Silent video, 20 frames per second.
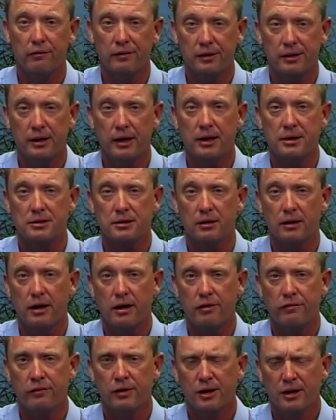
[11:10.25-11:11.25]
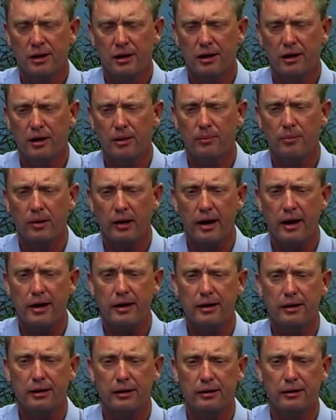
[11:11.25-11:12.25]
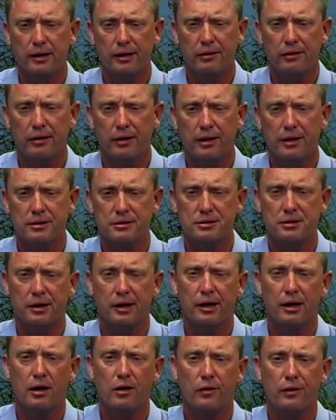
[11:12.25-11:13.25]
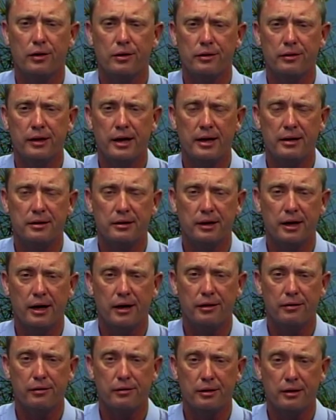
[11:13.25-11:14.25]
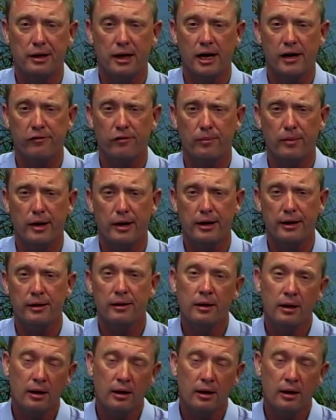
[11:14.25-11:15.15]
it takes a lot of planning and things to get all that together and to get everybody